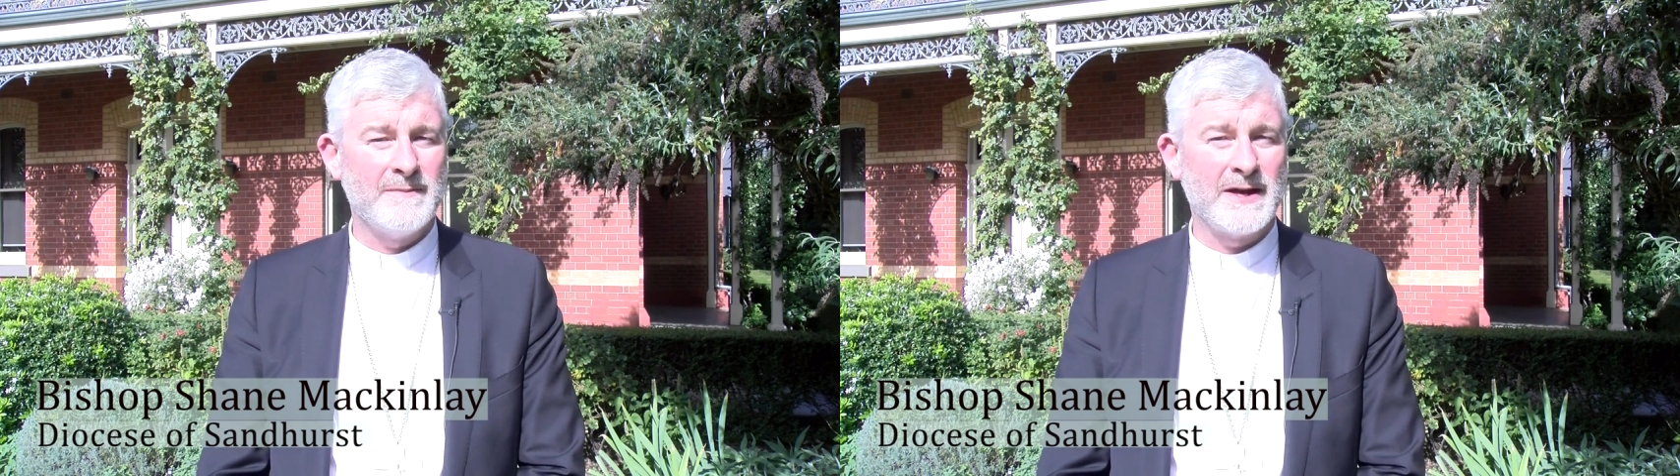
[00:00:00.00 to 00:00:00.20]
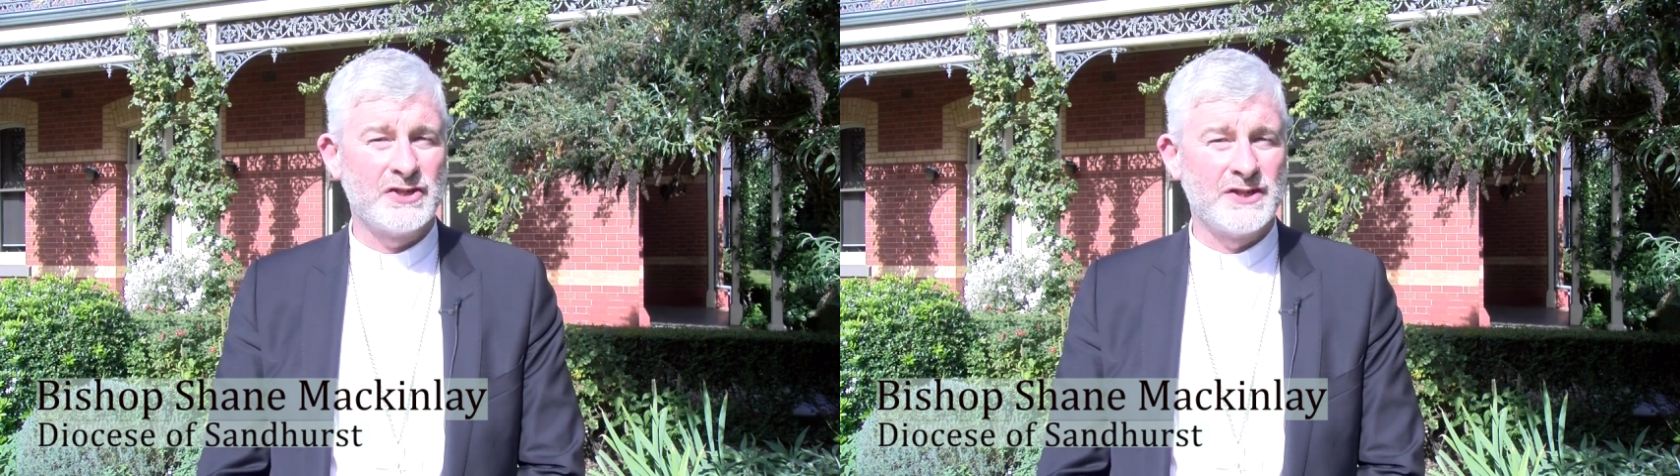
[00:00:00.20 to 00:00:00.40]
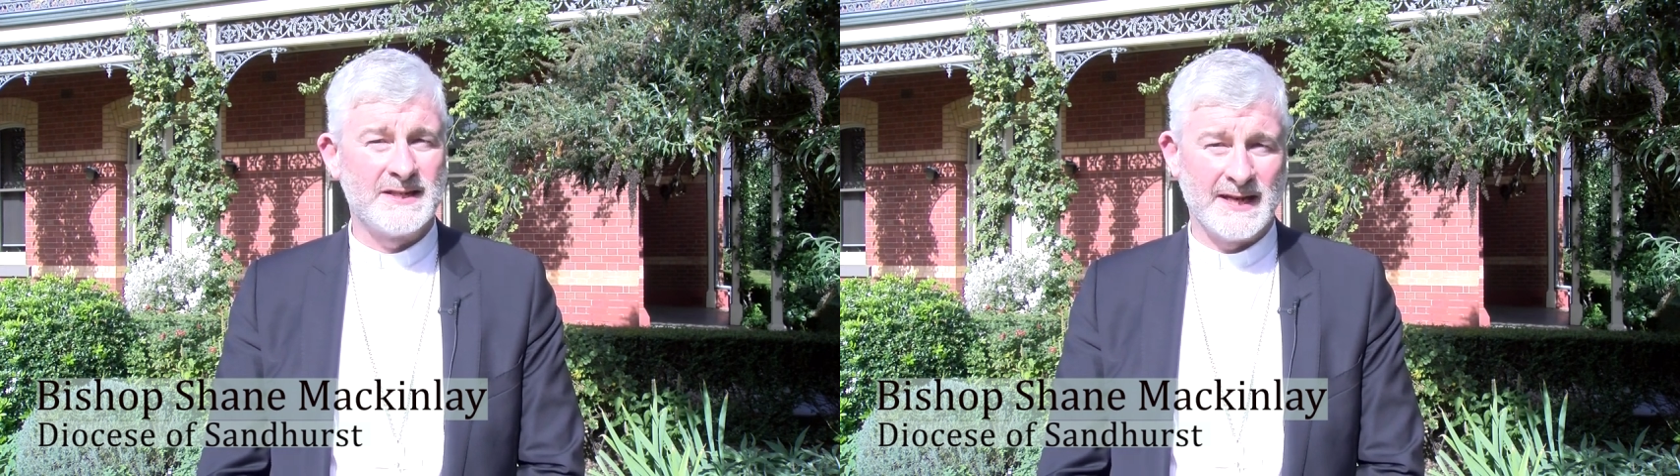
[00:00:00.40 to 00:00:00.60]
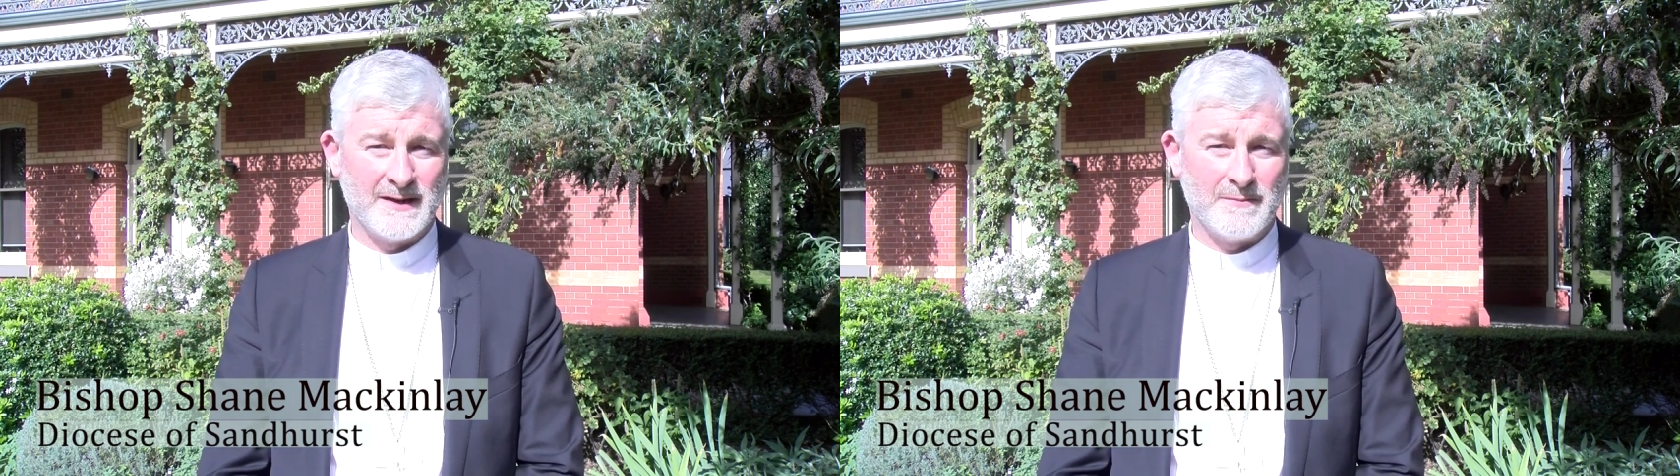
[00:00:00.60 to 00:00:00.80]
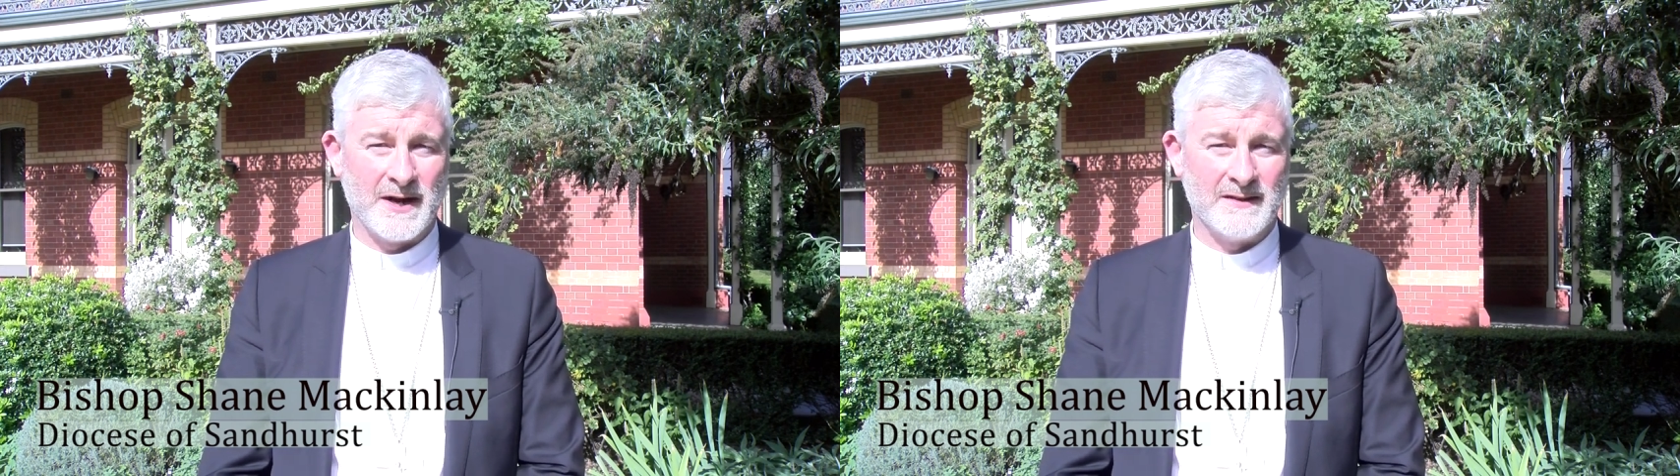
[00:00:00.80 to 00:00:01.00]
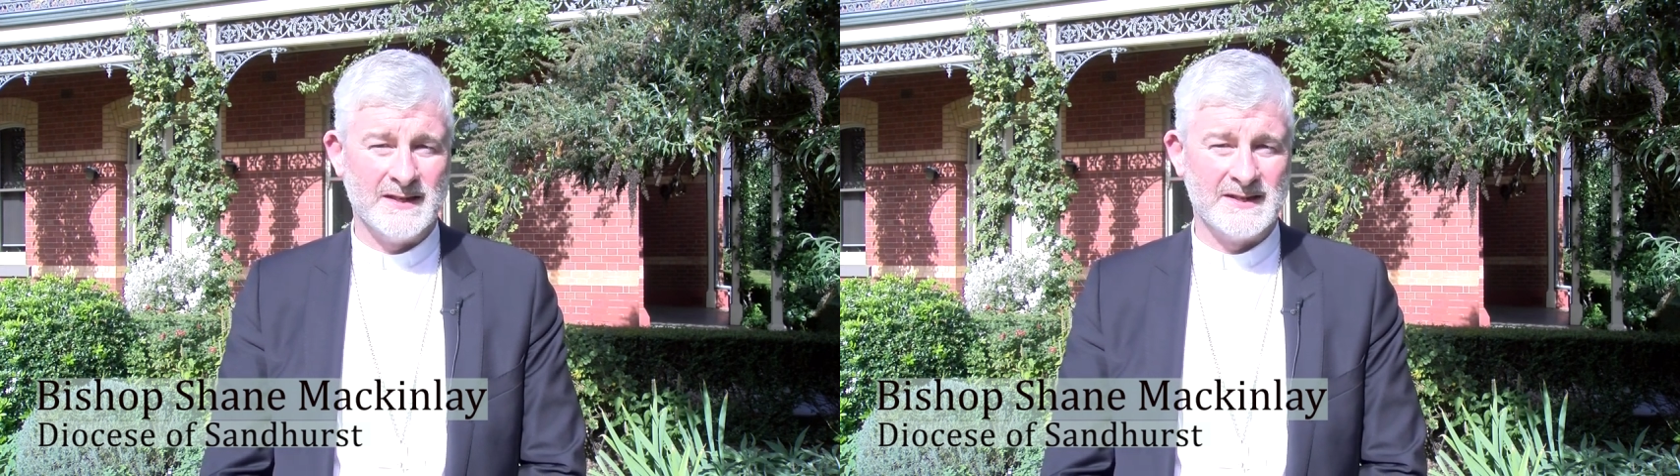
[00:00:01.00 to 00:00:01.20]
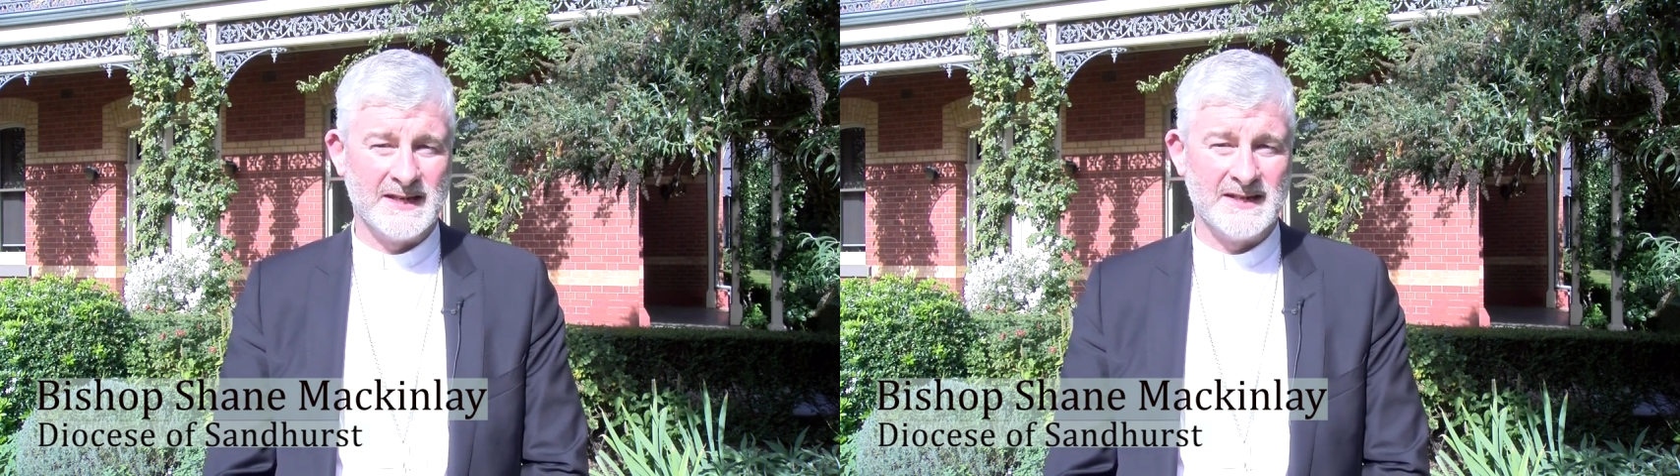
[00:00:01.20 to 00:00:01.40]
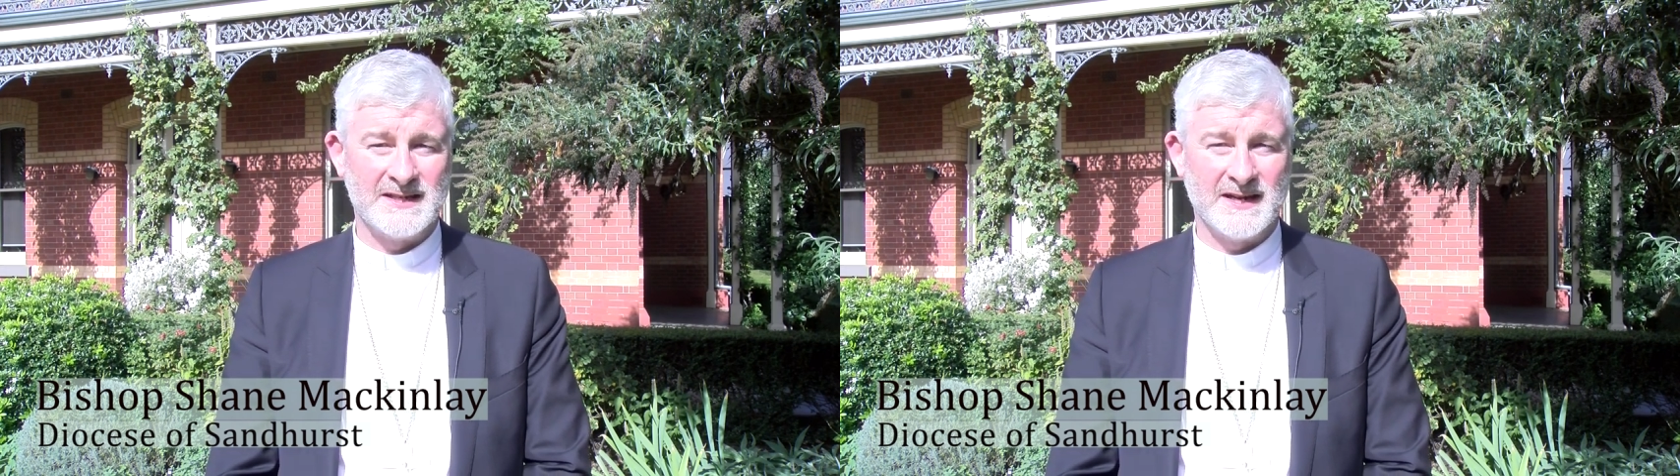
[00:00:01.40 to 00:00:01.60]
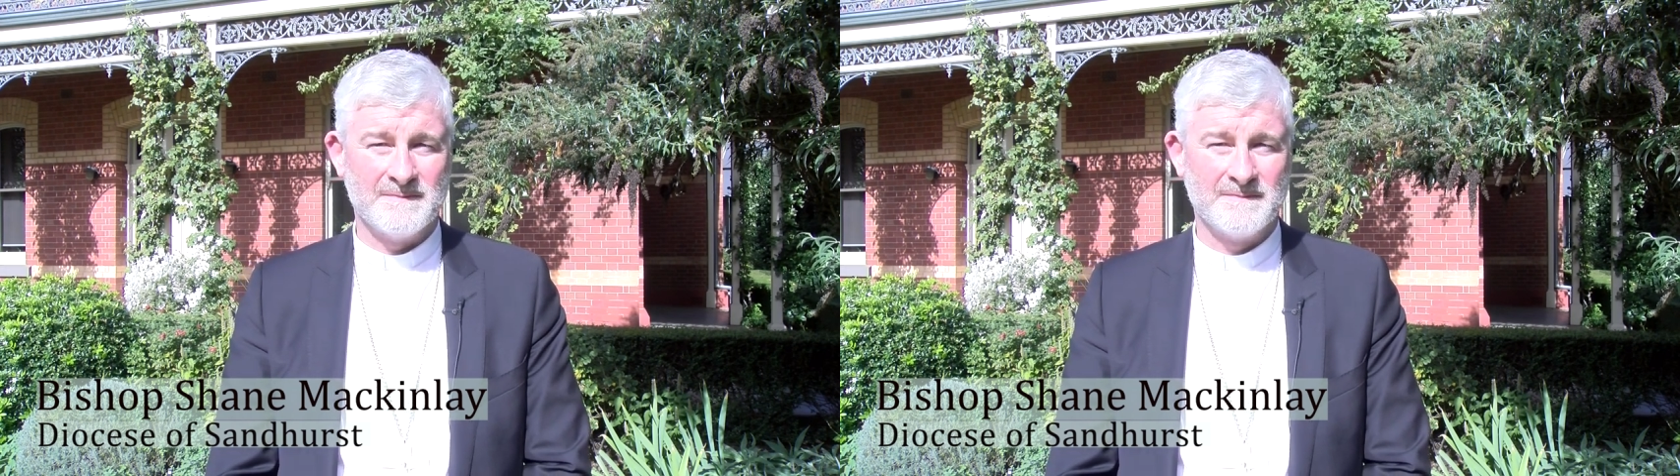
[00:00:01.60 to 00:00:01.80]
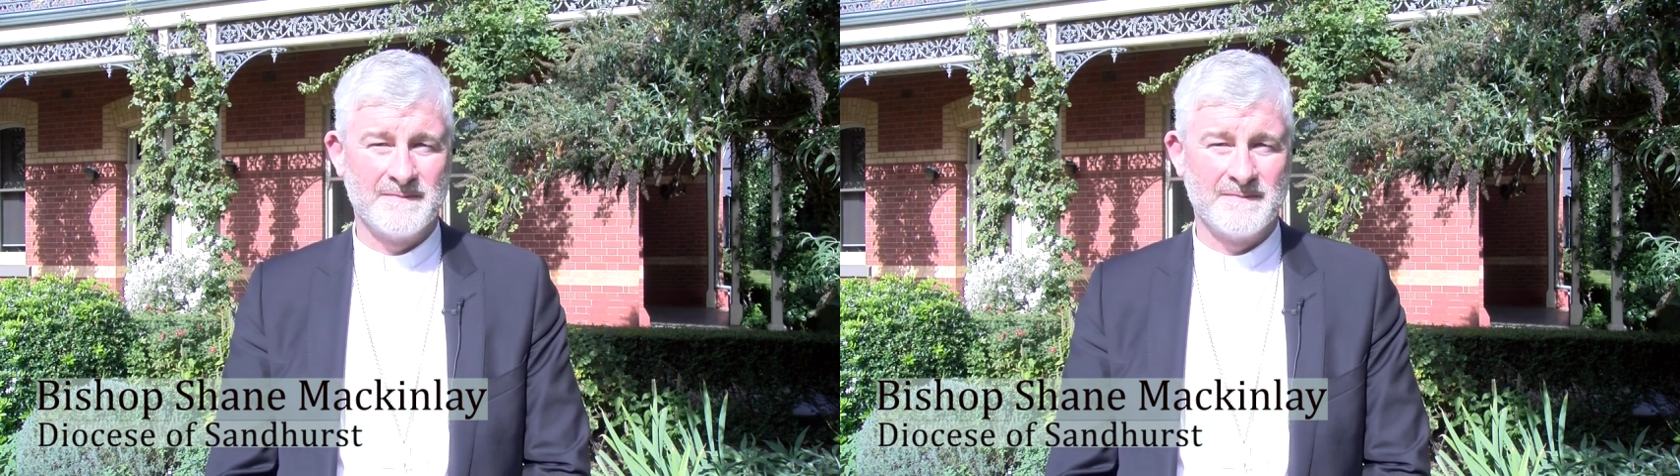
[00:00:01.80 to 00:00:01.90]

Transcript: much to celebrate this Easter.